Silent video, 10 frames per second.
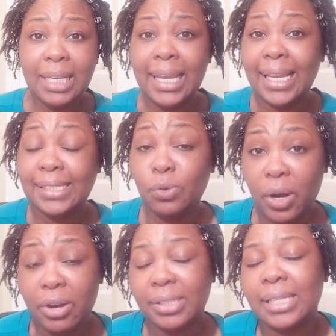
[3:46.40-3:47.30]
And it
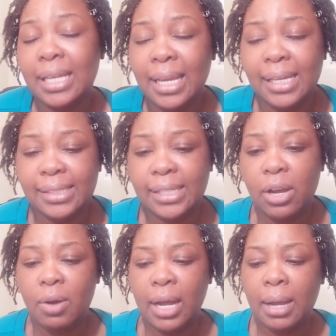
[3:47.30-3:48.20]
worked.
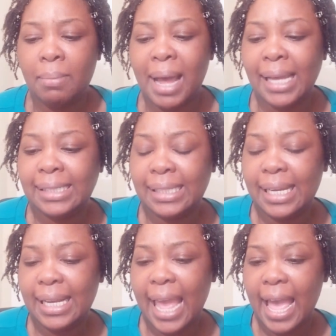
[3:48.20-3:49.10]
So I
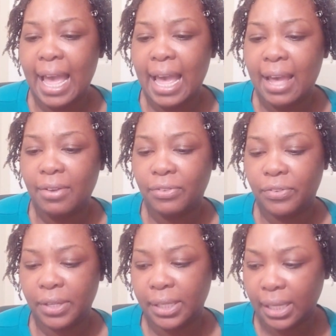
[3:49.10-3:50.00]
did have
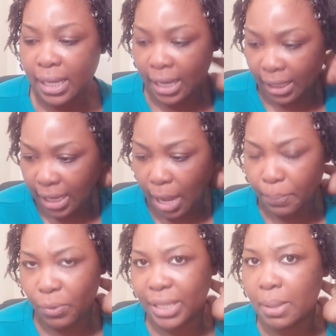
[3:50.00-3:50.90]
a
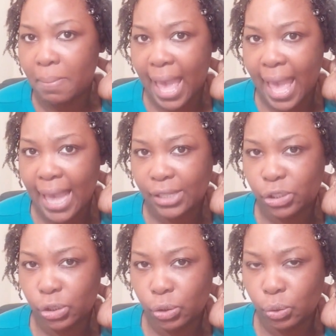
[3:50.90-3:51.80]
couple in the back
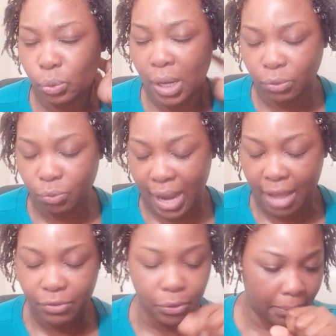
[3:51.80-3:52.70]
to
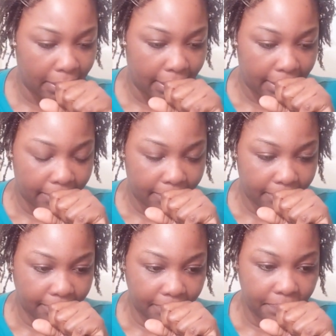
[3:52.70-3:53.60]
unravel.
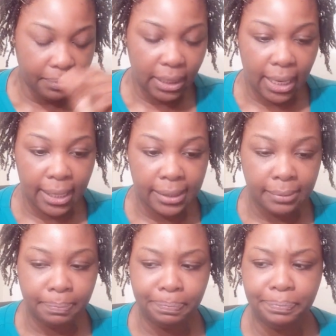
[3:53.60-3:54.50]

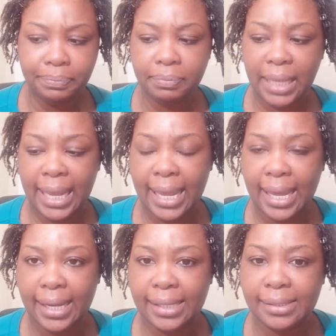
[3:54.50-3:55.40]

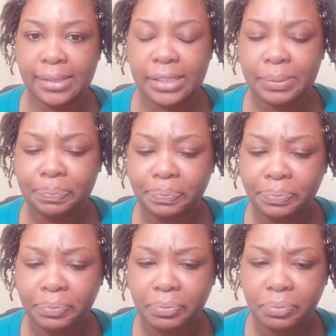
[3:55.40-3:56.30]
And
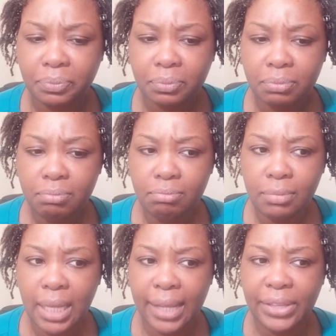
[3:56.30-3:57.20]

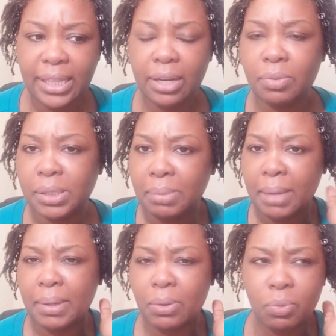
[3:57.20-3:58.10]
I think there was
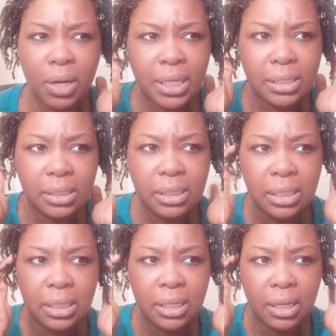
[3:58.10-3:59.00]
maybe one
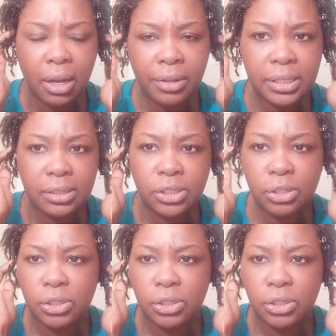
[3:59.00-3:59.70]
on